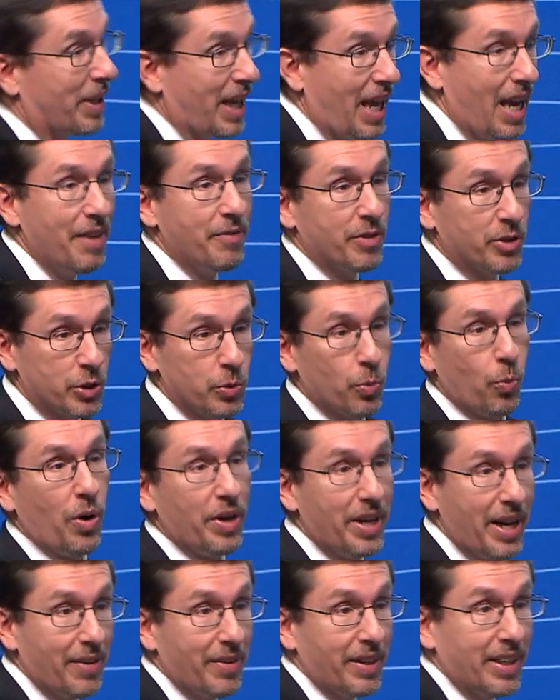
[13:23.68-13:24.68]
behavior is
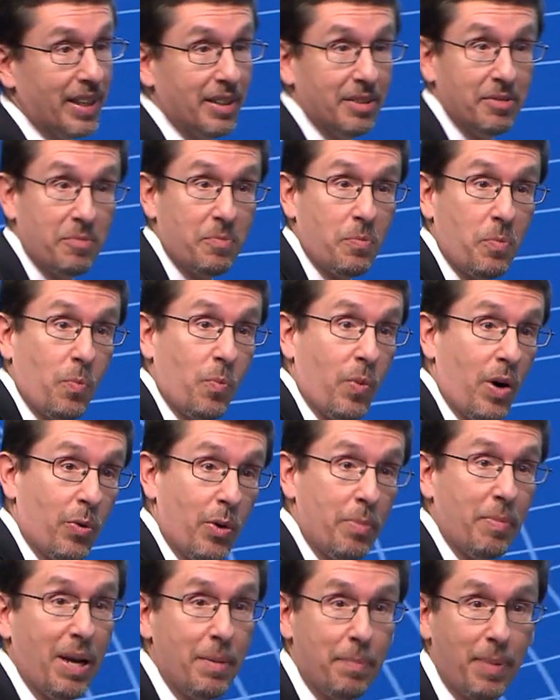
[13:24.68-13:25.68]
one area where we
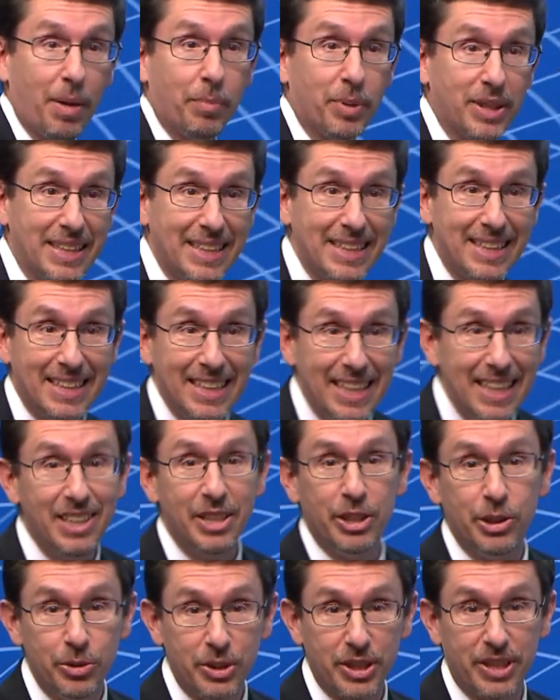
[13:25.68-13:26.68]
might be able to see
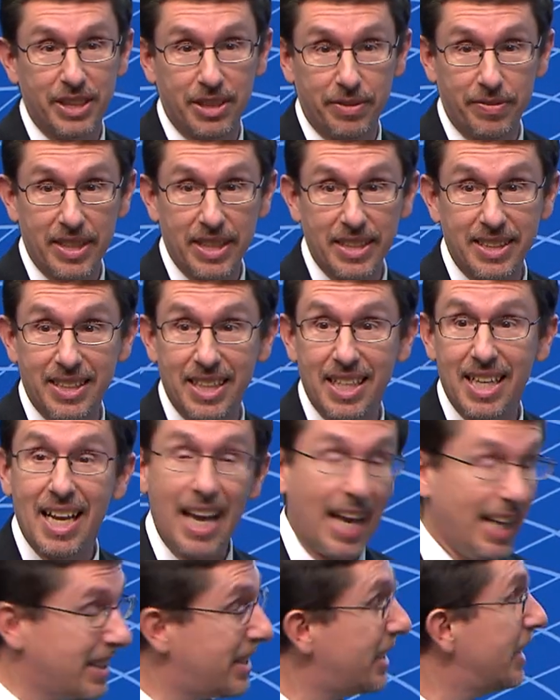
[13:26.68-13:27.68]
uses of this
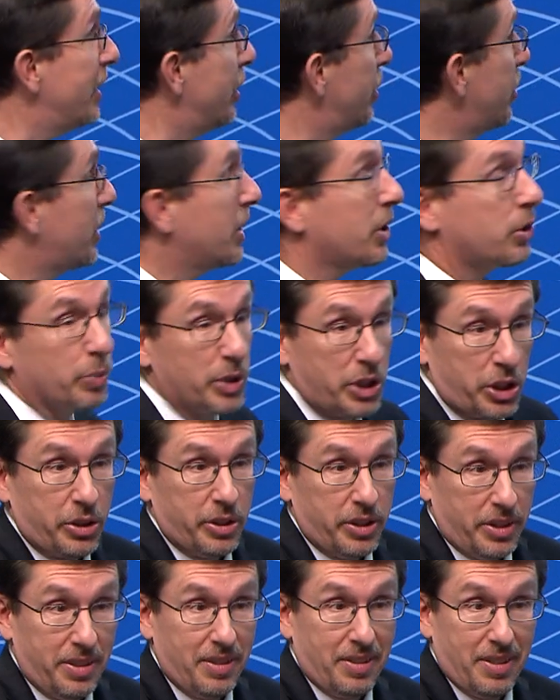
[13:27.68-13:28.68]
and see uses which
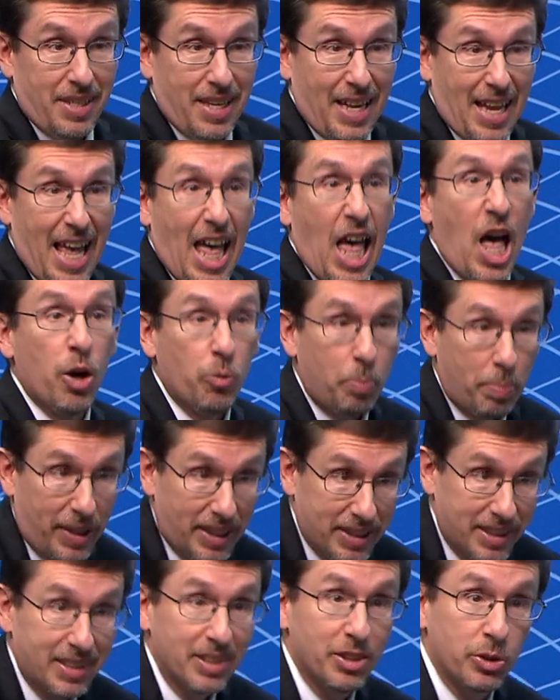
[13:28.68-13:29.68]
could help
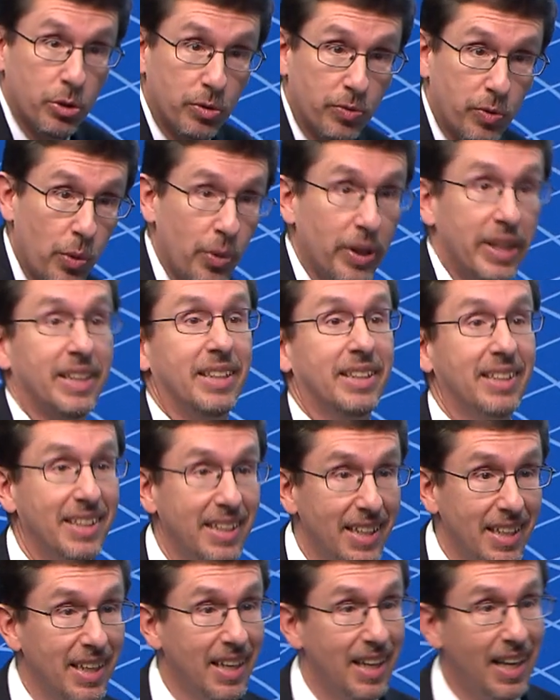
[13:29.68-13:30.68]
us to avoid
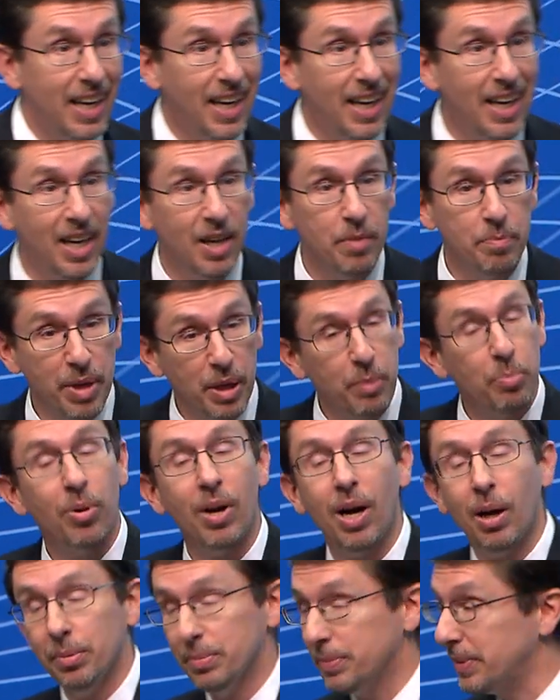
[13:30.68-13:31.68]
uh, big
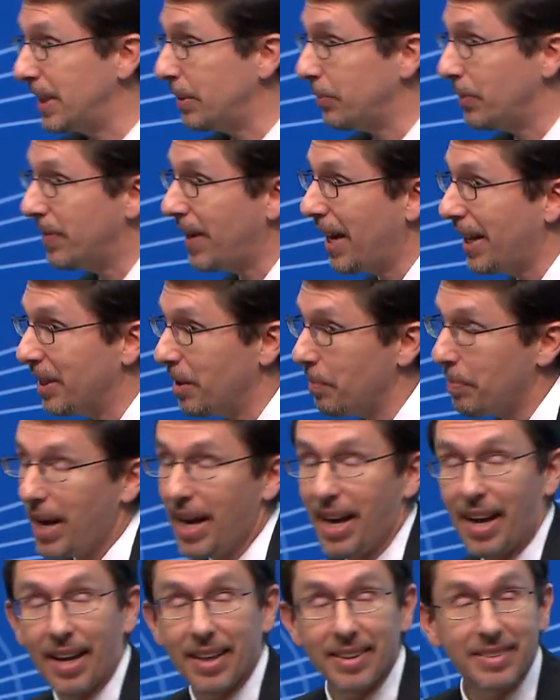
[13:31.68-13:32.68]
problems that we've had in the
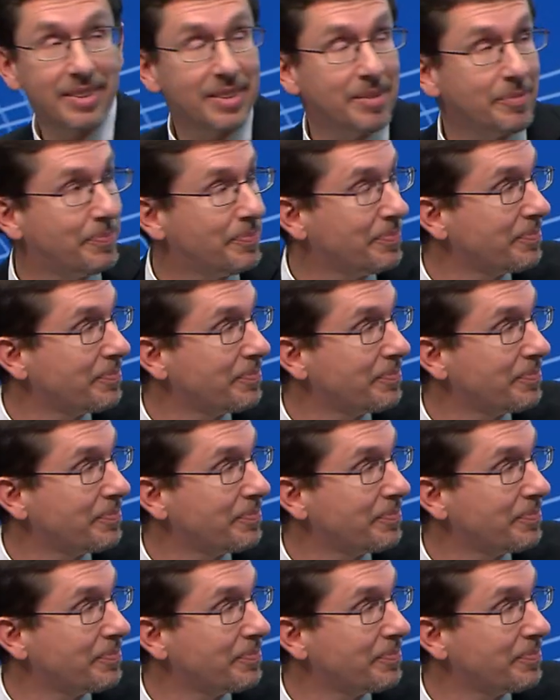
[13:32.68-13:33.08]
past.